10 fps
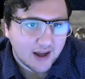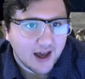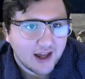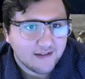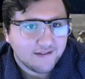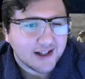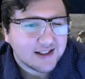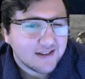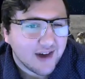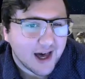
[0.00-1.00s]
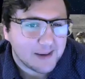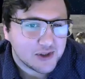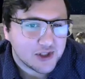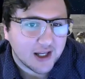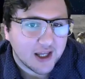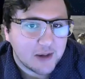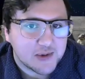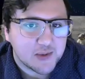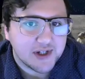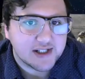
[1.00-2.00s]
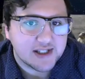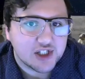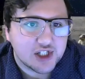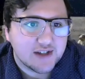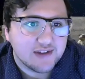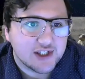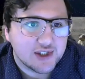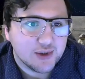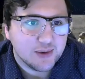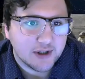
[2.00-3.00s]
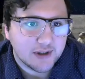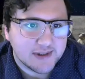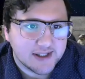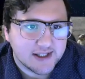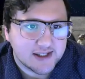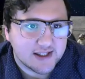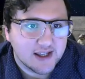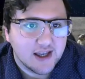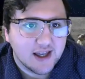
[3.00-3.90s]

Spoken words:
An effective abstract helps readers achieve these two purposes.